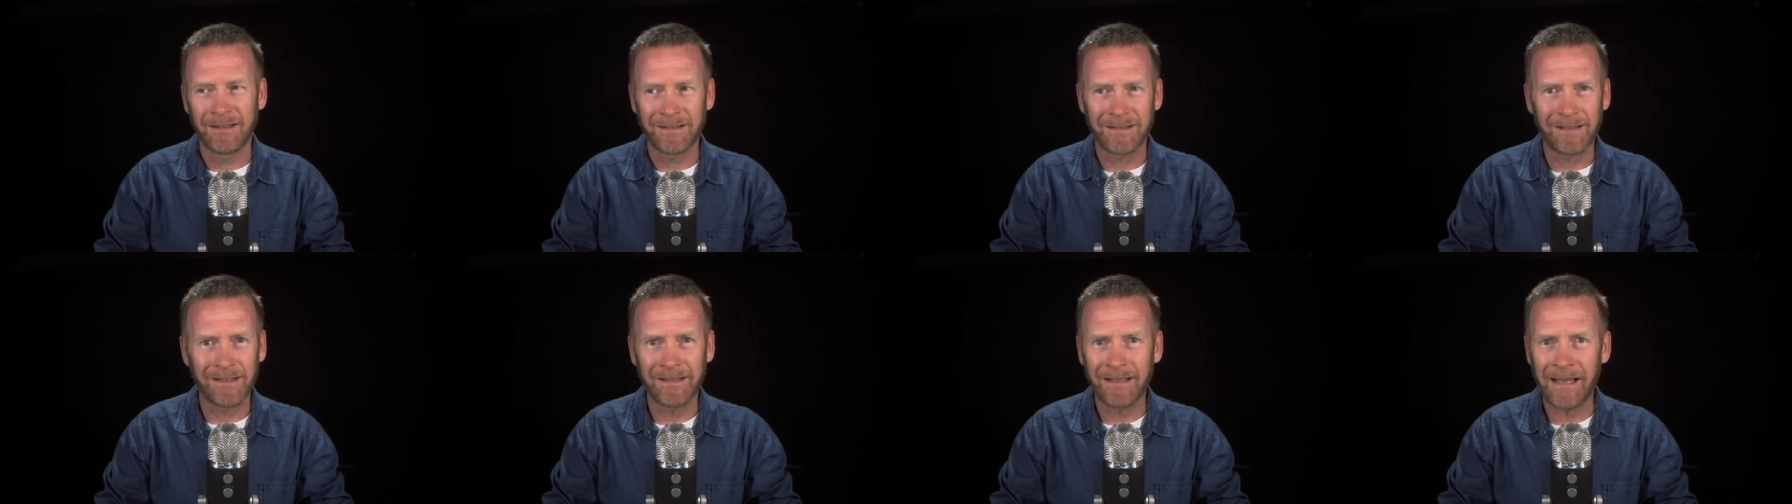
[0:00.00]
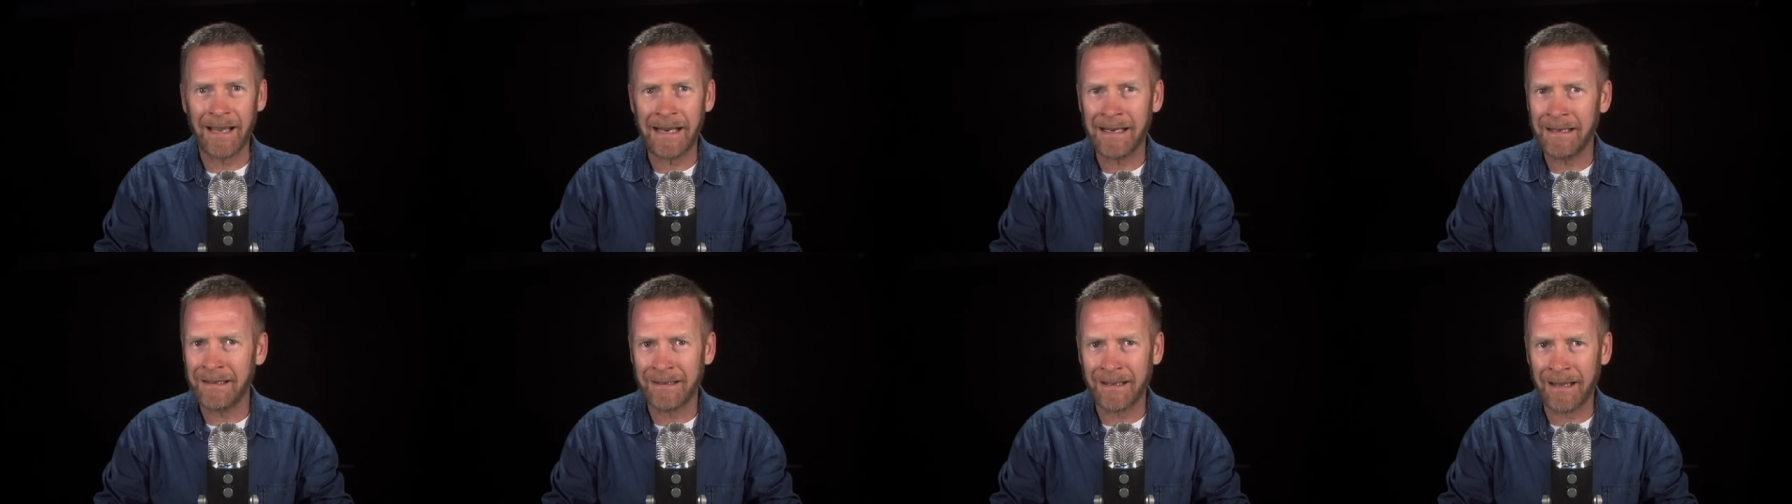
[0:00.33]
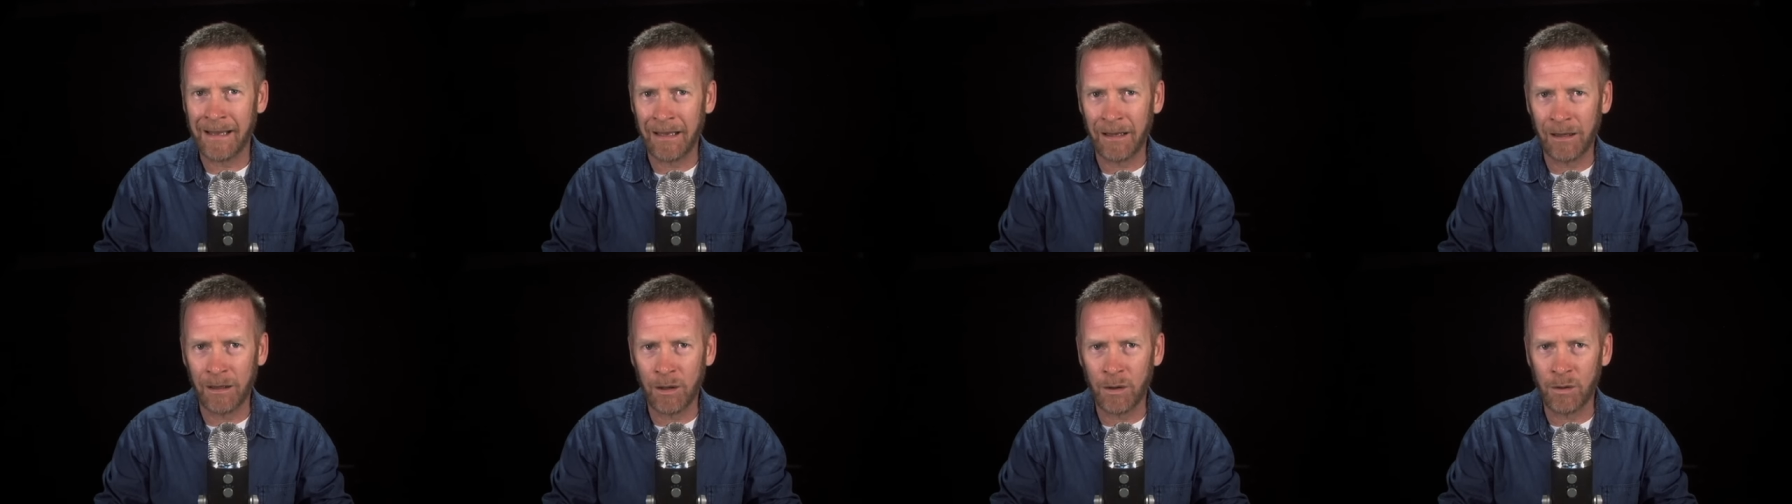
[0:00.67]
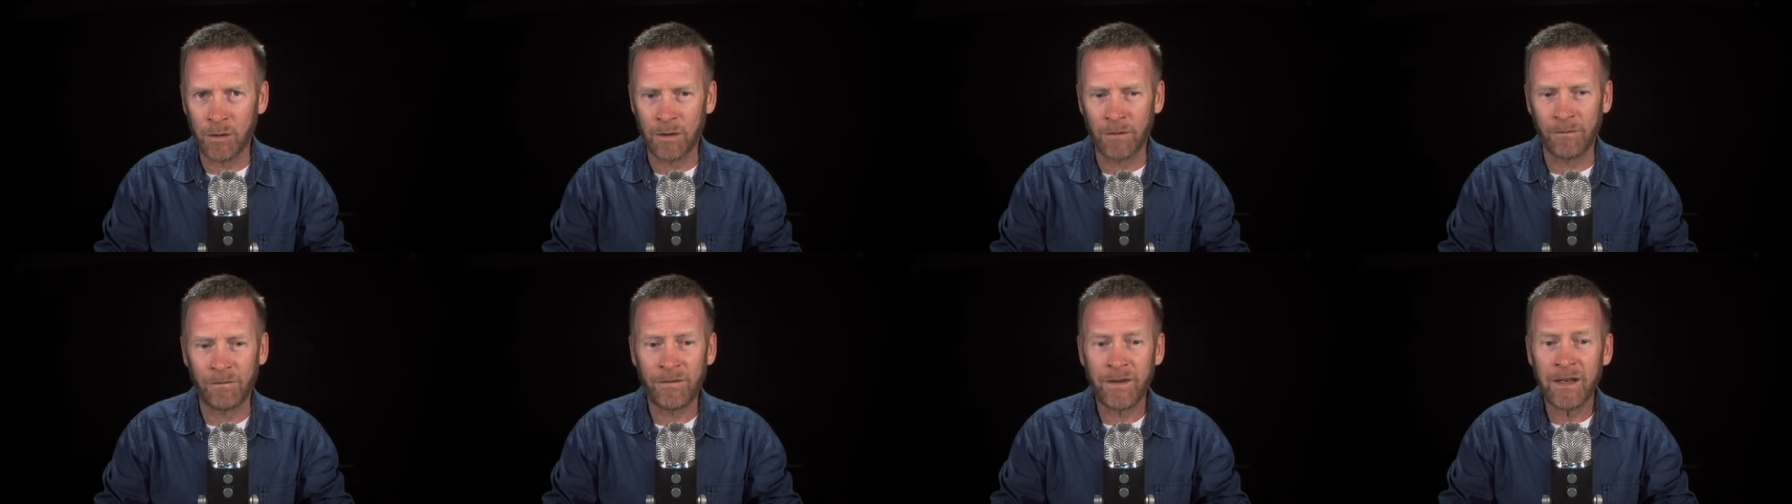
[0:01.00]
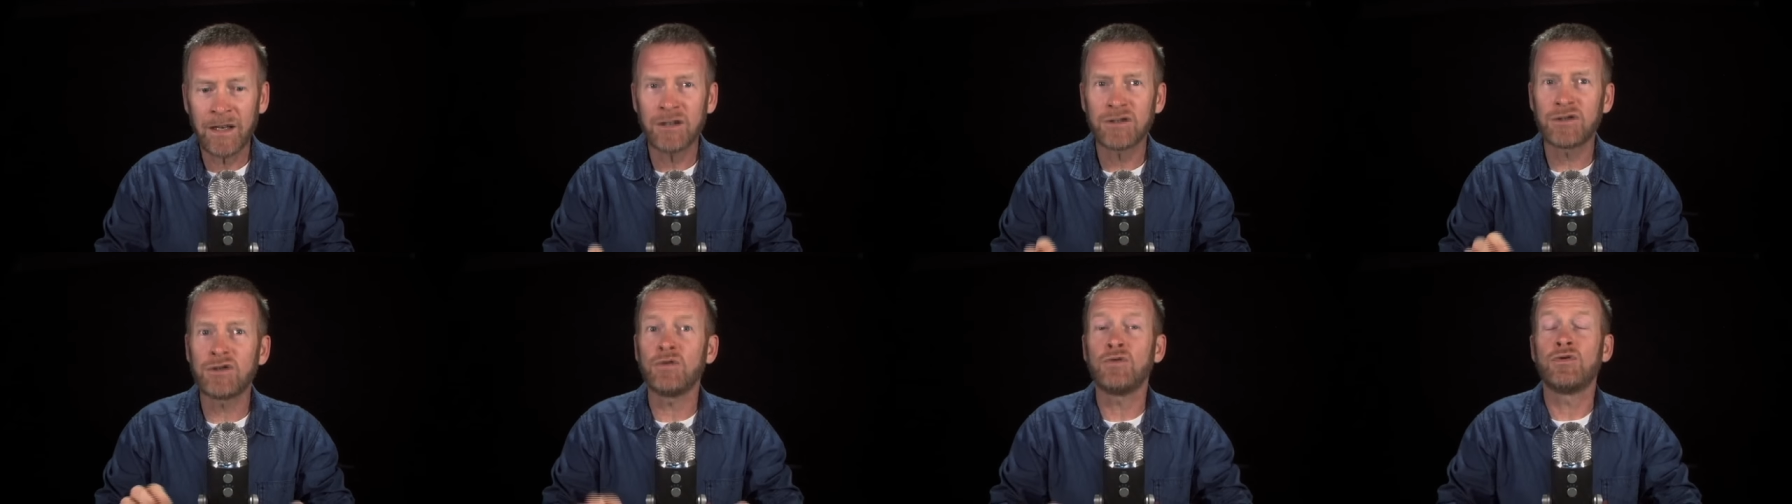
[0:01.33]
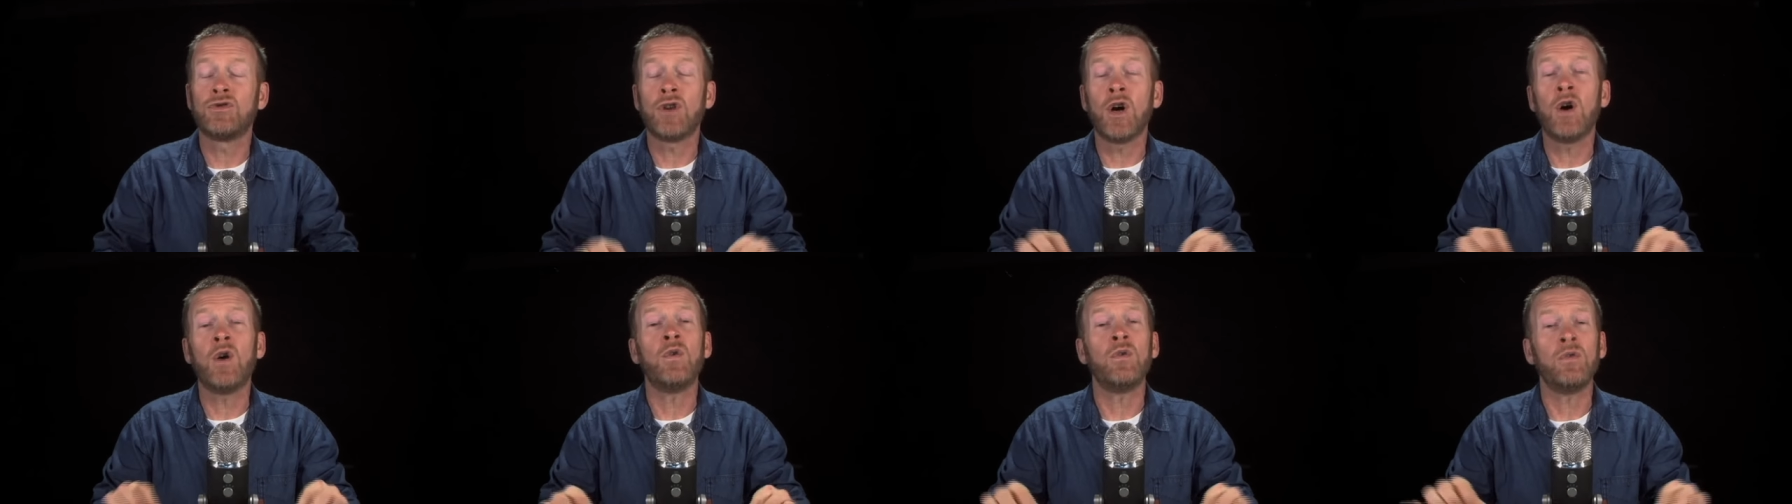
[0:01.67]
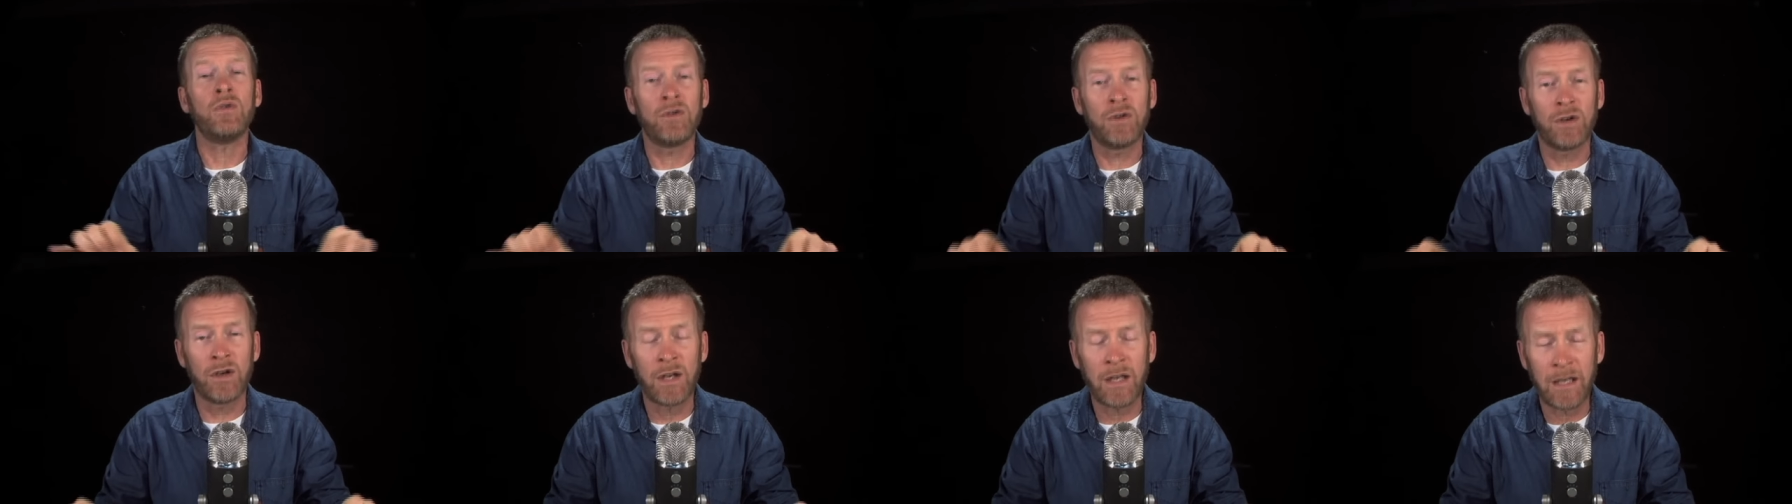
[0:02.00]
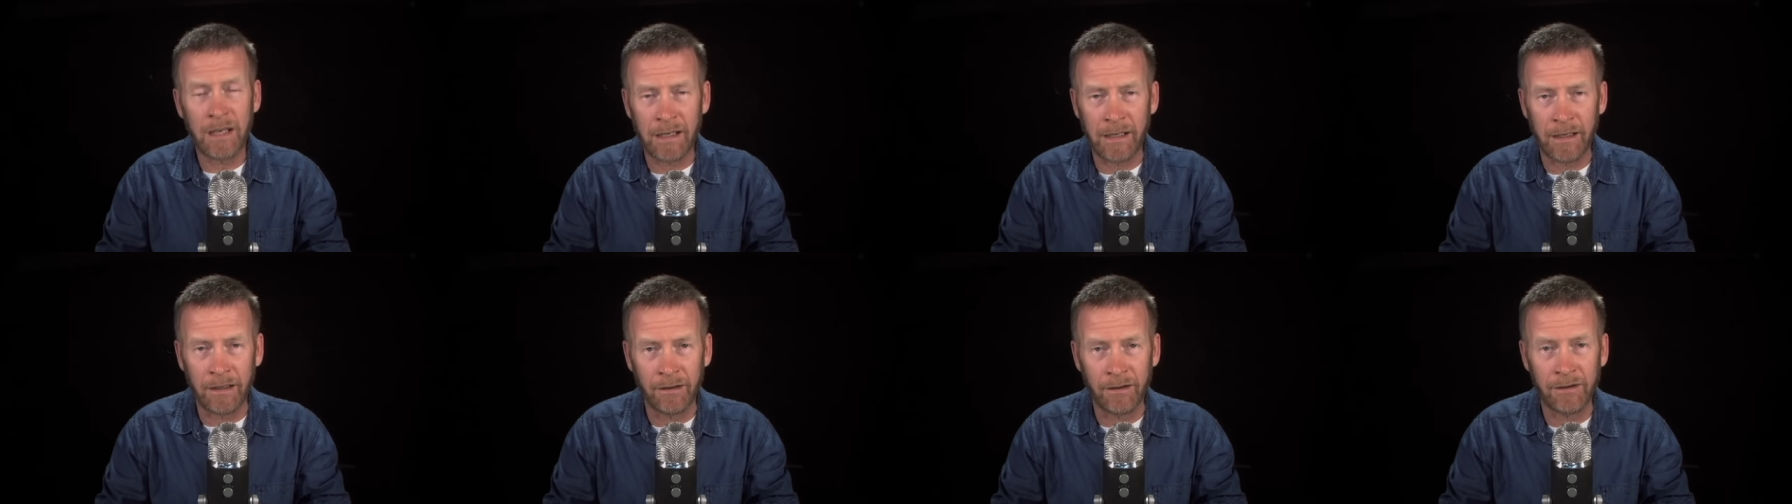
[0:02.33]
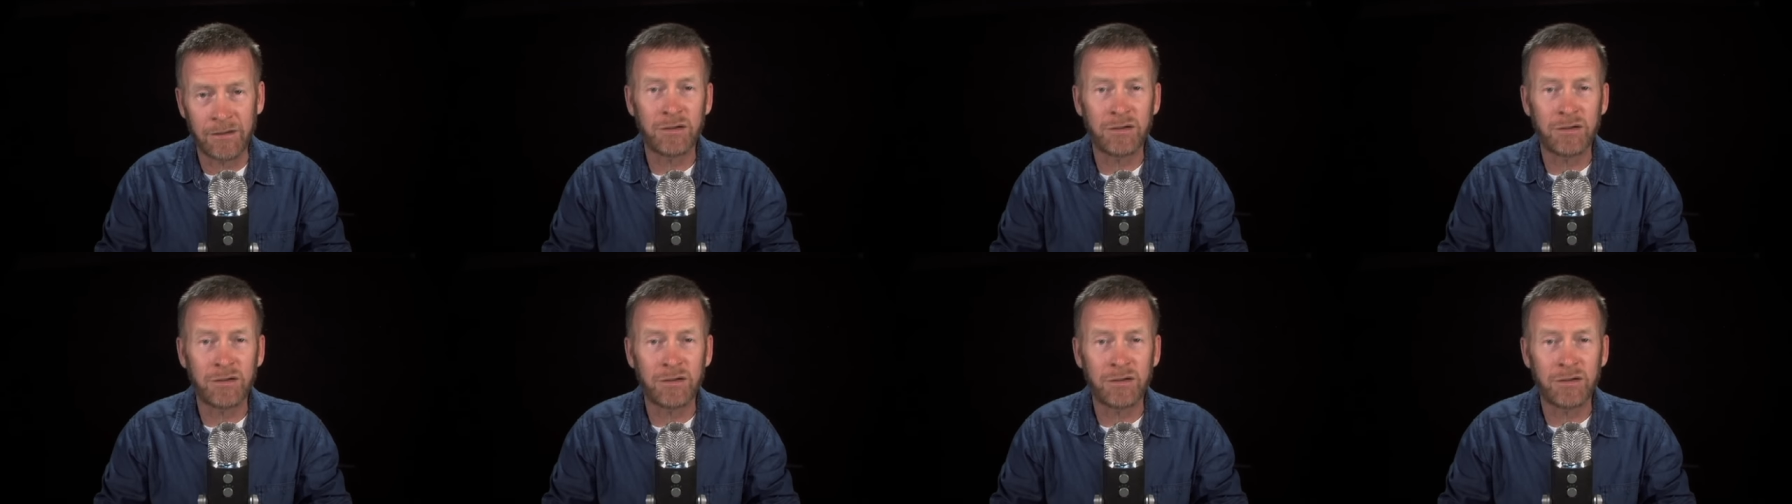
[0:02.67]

to lighten that load of things you don't need,